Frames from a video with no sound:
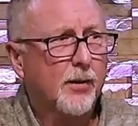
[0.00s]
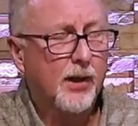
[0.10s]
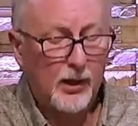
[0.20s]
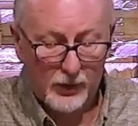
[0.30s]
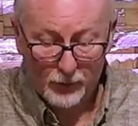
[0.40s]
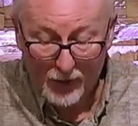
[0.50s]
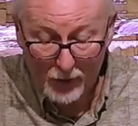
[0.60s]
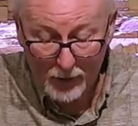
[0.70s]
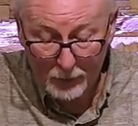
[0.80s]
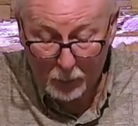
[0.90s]
It's
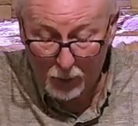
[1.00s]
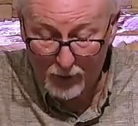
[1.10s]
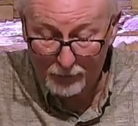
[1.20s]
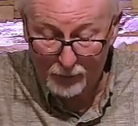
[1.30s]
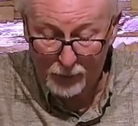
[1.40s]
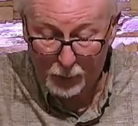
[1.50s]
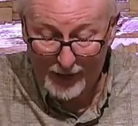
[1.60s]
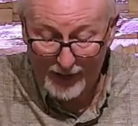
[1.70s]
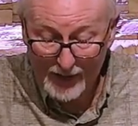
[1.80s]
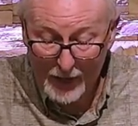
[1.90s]
very important. So
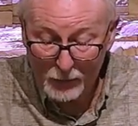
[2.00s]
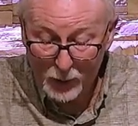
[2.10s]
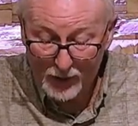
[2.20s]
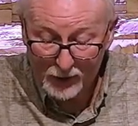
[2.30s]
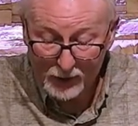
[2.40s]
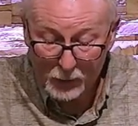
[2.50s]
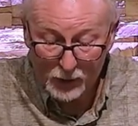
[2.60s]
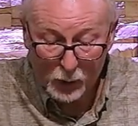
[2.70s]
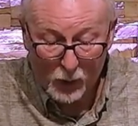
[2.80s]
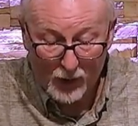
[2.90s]
anytime you hear someone
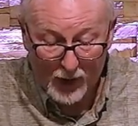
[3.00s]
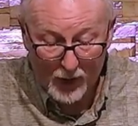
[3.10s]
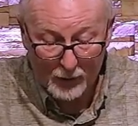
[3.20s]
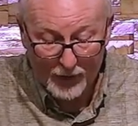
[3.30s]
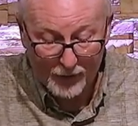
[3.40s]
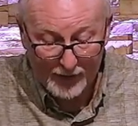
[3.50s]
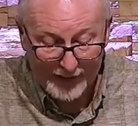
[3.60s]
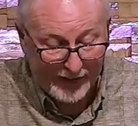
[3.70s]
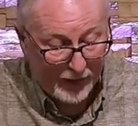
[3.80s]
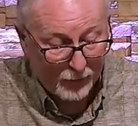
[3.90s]
going on about the
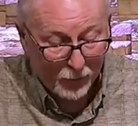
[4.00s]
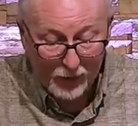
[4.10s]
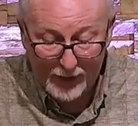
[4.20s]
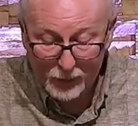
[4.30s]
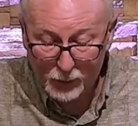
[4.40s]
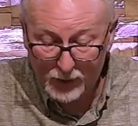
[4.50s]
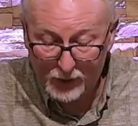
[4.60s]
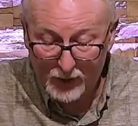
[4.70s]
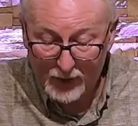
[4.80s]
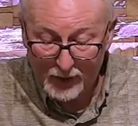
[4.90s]
need for Israel